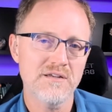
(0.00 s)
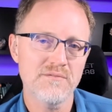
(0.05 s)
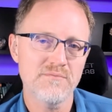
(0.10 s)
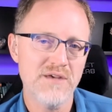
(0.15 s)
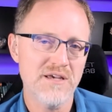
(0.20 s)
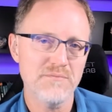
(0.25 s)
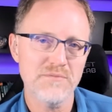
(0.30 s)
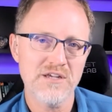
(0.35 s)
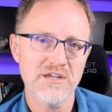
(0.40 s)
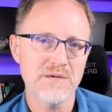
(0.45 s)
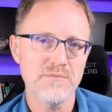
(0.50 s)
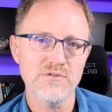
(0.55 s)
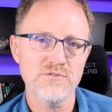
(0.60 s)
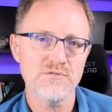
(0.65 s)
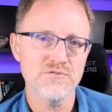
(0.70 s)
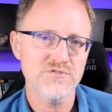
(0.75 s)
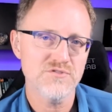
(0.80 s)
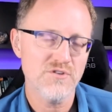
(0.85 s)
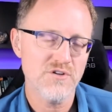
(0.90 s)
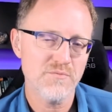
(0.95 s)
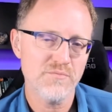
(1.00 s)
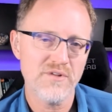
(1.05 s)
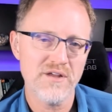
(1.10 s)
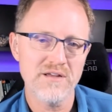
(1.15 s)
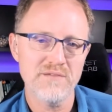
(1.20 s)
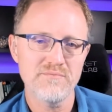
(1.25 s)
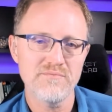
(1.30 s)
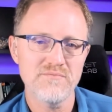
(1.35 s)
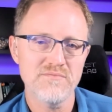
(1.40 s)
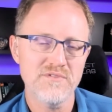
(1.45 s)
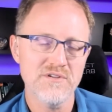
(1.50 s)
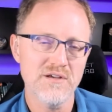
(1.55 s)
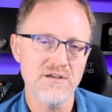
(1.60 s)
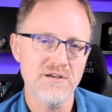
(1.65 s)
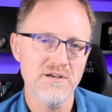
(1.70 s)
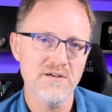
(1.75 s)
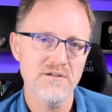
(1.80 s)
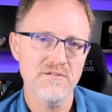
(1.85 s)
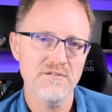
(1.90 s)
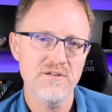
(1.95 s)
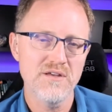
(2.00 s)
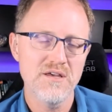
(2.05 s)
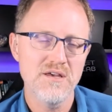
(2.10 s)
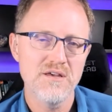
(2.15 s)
chemicals, don't apply uh,